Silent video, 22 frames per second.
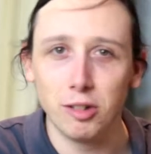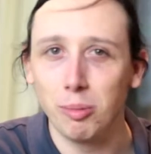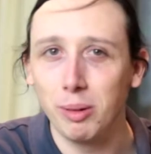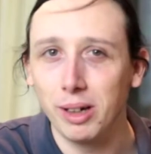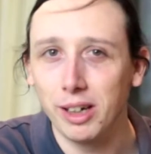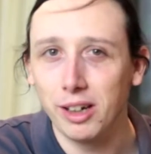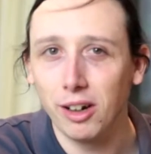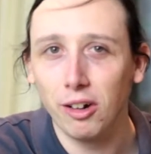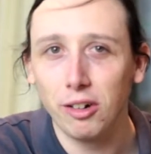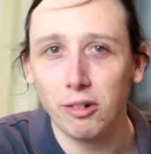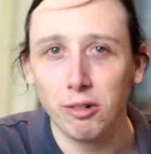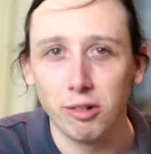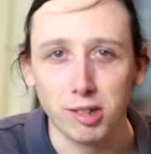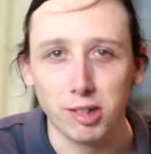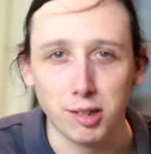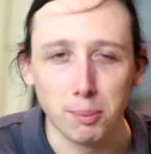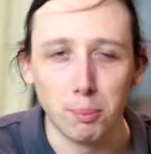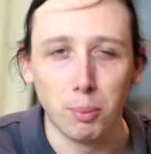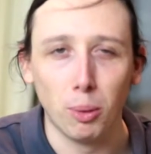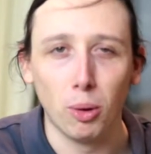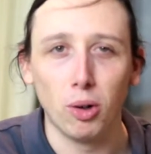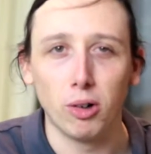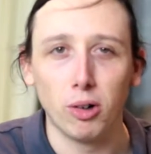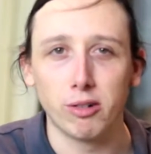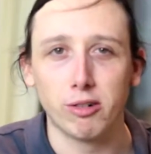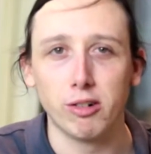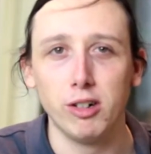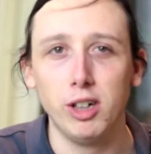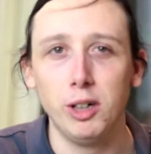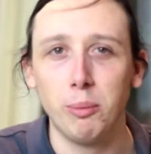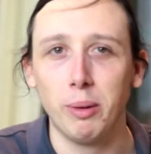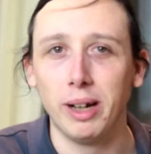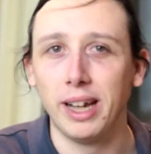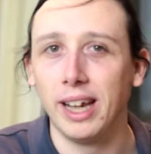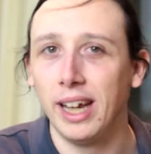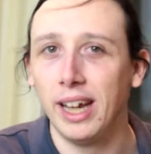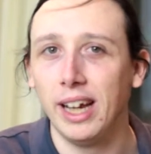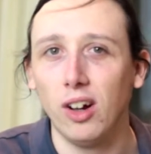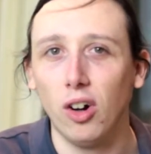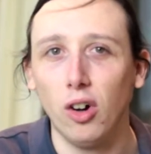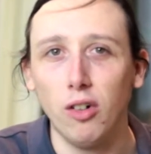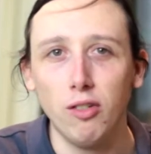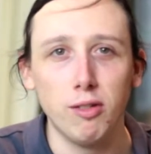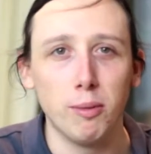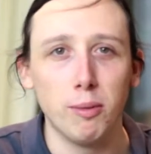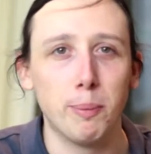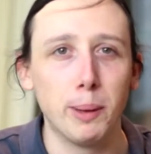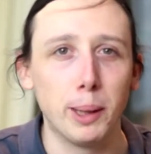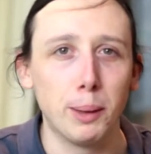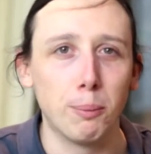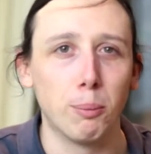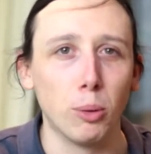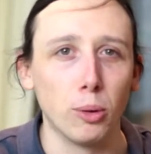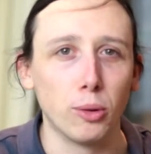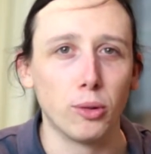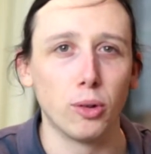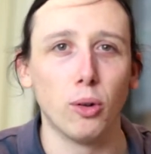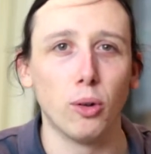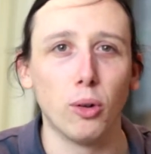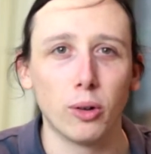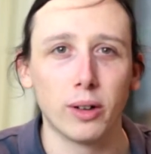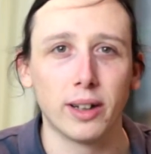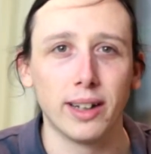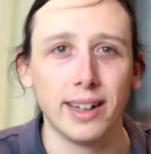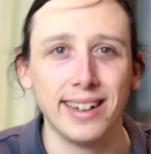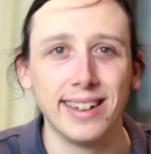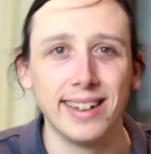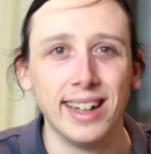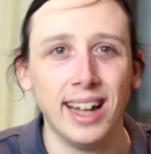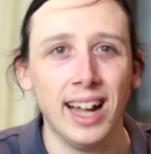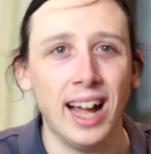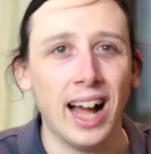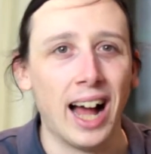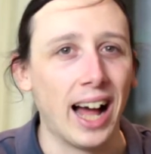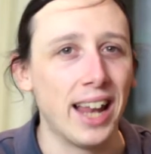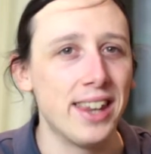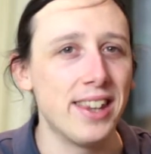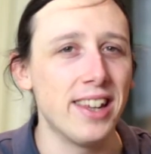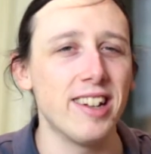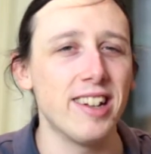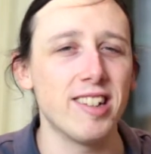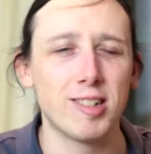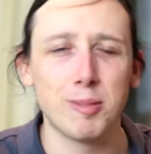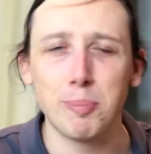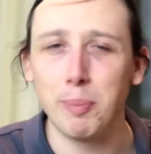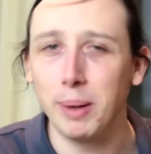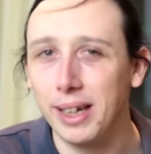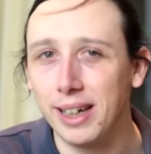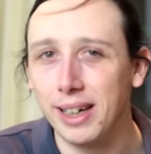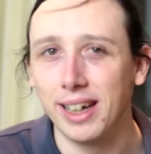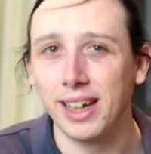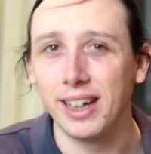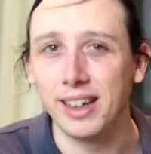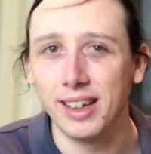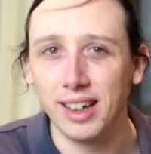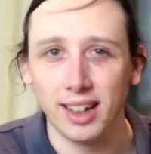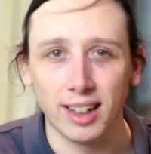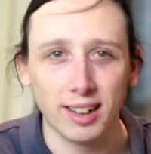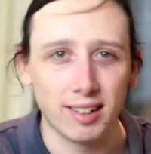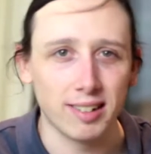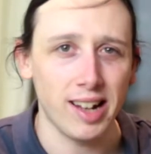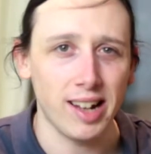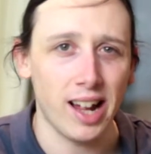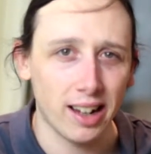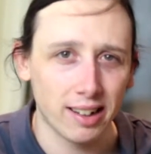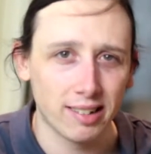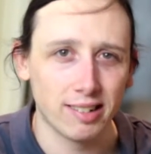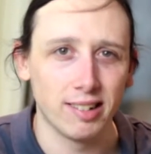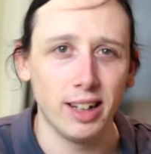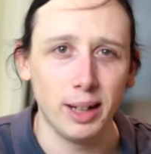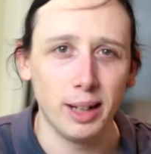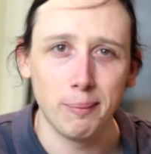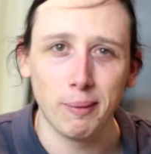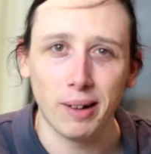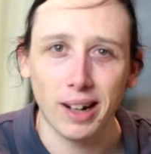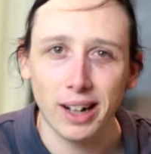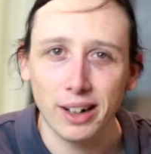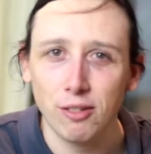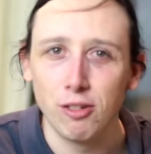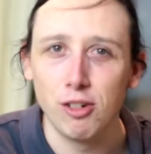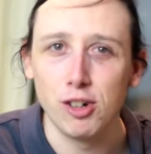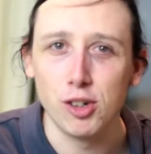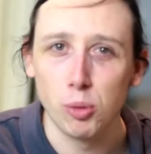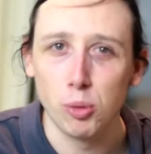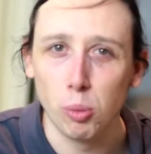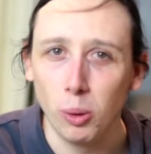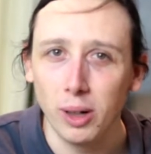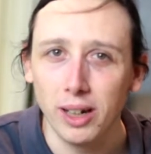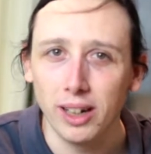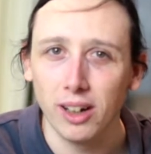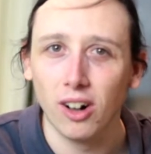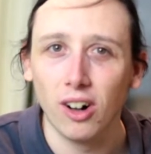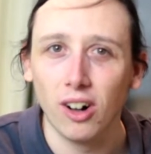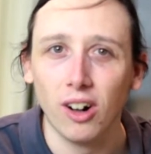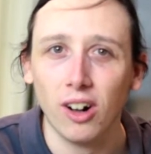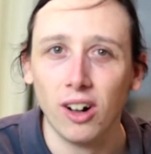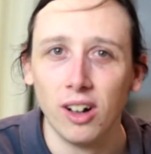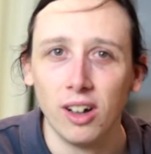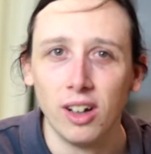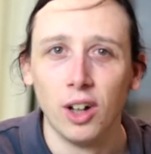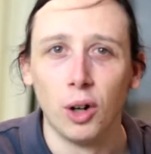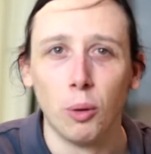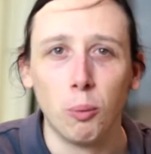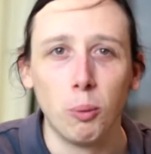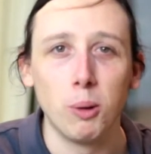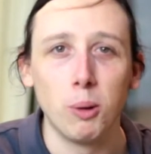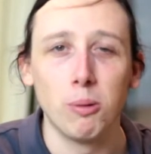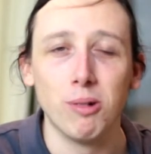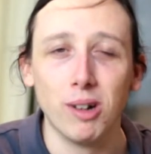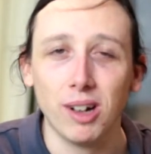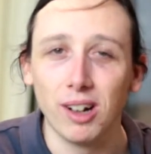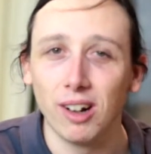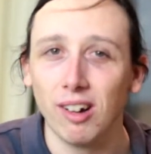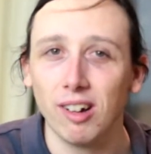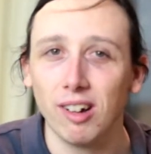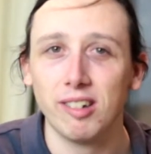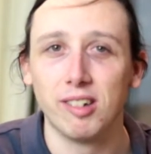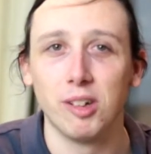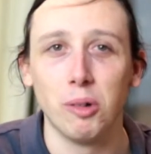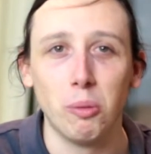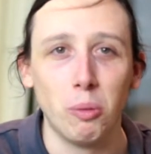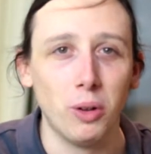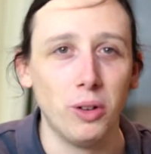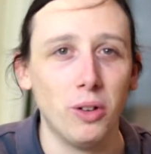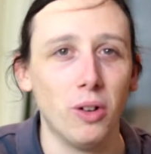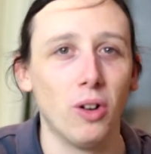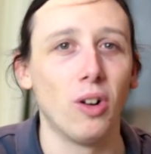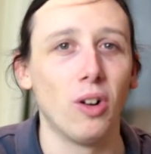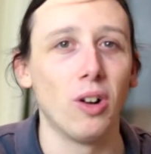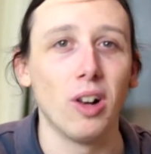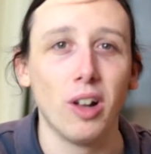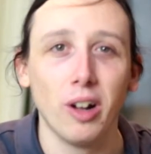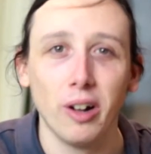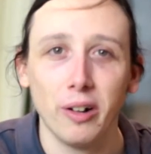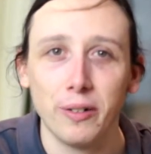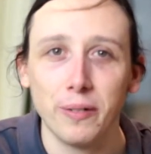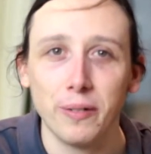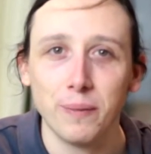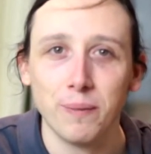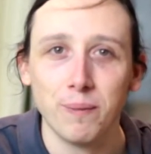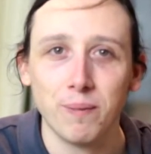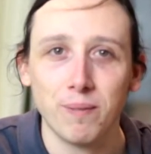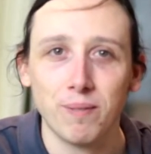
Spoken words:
as we go to a support group, we hear other people talking and they're speaking the exact same language we are, we realise that we're not alone.